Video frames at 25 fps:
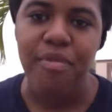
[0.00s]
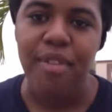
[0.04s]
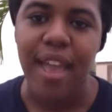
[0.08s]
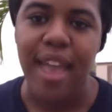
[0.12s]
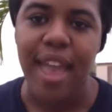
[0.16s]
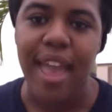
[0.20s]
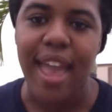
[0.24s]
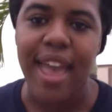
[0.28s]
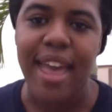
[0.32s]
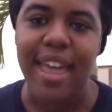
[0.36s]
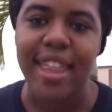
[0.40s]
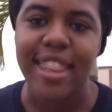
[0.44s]

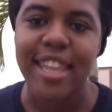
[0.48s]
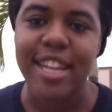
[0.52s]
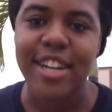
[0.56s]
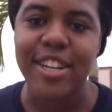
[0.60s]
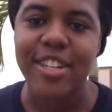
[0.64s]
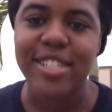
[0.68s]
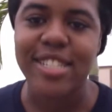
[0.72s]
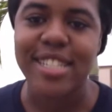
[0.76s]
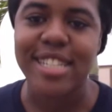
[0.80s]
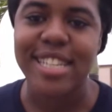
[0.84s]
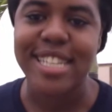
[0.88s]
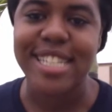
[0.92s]
And
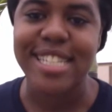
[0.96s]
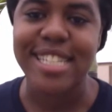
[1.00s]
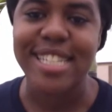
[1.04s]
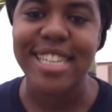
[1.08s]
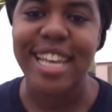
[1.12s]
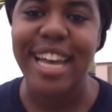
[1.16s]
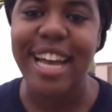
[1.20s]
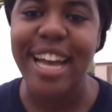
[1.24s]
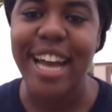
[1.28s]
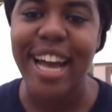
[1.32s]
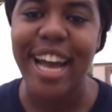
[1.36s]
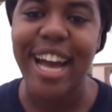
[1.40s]
there's this
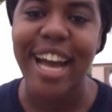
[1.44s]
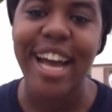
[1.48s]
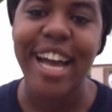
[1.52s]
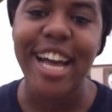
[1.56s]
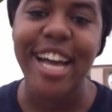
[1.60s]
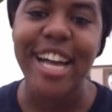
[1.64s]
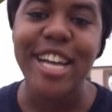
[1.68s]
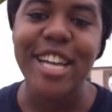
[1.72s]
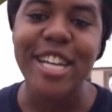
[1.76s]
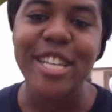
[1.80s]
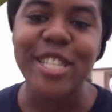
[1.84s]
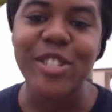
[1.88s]

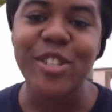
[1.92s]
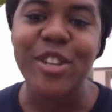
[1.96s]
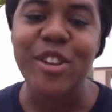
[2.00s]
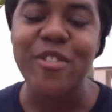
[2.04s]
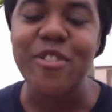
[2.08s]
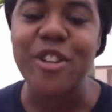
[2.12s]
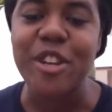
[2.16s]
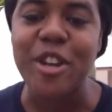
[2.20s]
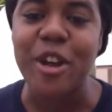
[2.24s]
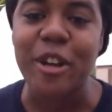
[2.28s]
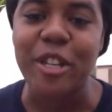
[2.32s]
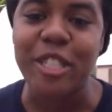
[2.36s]
sort
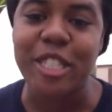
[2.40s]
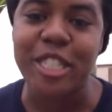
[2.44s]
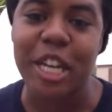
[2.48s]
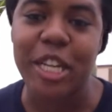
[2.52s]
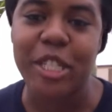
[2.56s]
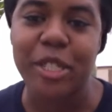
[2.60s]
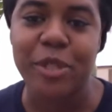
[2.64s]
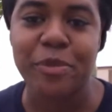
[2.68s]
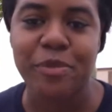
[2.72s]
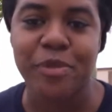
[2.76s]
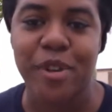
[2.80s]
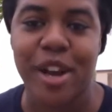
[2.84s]
of
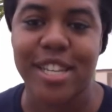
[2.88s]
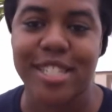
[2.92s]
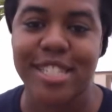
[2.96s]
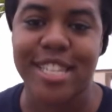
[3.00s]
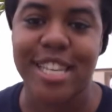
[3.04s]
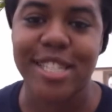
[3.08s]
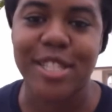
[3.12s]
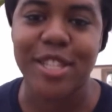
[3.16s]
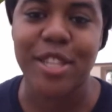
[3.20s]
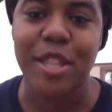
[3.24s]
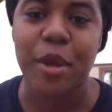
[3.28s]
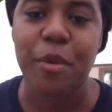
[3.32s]
negotiation
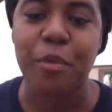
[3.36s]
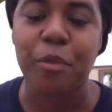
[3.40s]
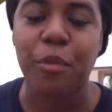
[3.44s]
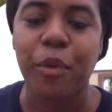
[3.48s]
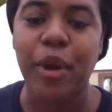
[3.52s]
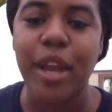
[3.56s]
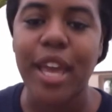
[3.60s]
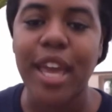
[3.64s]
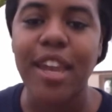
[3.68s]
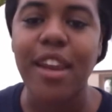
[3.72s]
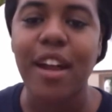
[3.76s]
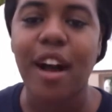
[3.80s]
process. So they
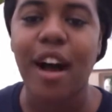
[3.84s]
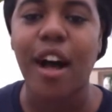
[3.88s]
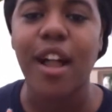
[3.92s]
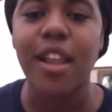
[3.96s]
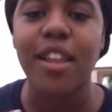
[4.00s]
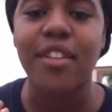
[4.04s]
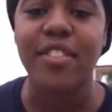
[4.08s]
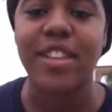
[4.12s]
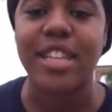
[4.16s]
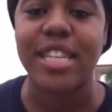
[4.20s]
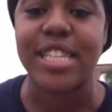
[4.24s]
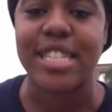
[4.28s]
bring in
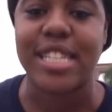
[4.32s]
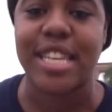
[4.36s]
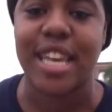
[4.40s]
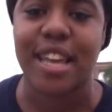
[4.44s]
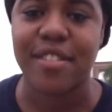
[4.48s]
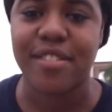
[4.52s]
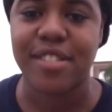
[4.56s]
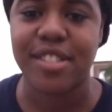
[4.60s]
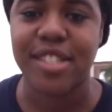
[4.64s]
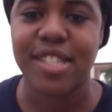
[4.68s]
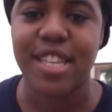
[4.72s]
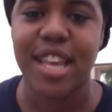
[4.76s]
all of these
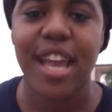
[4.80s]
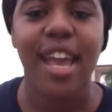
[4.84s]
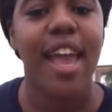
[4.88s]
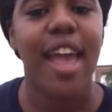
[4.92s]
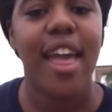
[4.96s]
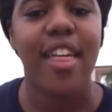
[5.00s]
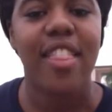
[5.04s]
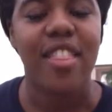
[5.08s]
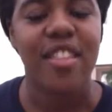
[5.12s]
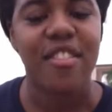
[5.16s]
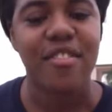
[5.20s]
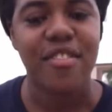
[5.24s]
gifts
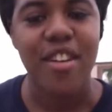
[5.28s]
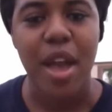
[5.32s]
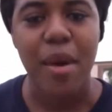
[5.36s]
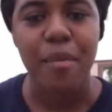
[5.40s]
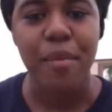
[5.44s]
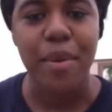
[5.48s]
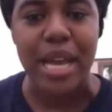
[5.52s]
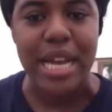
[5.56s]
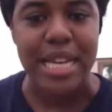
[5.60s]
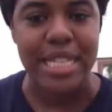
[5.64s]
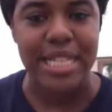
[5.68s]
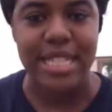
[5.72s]
and the
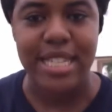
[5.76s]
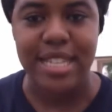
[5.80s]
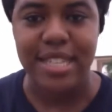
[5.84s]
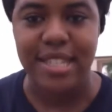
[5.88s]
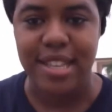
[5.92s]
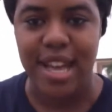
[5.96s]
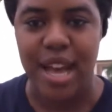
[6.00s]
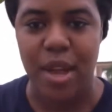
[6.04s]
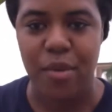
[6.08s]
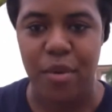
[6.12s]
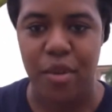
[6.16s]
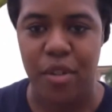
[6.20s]
family has to
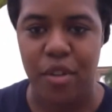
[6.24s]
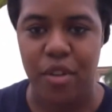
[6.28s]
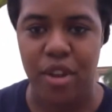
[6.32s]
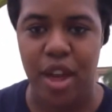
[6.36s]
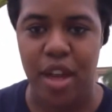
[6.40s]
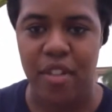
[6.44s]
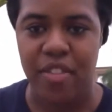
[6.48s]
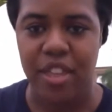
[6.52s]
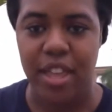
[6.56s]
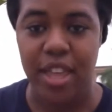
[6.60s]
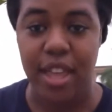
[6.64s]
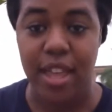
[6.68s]
decide whether or
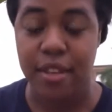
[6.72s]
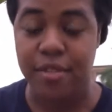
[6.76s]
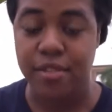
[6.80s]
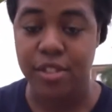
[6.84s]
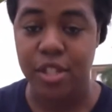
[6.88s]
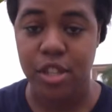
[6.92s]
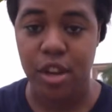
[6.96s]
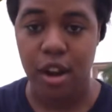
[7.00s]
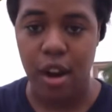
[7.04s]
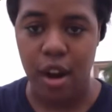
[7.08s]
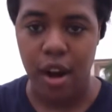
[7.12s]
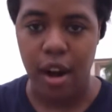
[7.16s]
not the
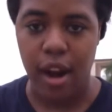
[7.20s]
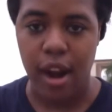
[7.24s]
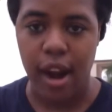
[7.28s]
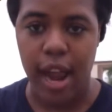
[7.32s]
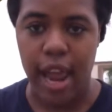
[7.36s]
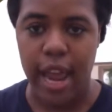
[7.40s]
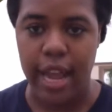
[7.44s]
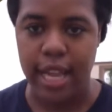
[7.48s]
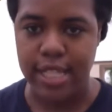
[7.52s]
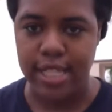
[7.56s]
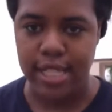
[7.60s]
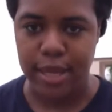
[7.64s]
gifts are
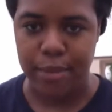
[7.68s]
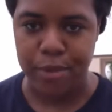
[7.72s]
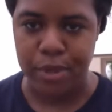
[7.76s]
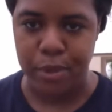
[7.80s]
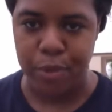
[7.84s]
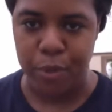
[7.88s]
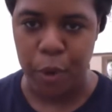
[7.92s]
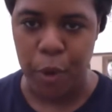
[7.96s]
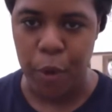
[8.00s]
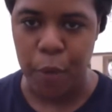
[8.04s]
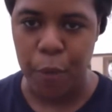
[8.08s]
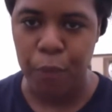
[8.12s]

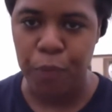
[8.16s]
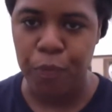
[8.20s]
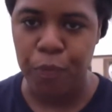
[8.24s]
acceptable.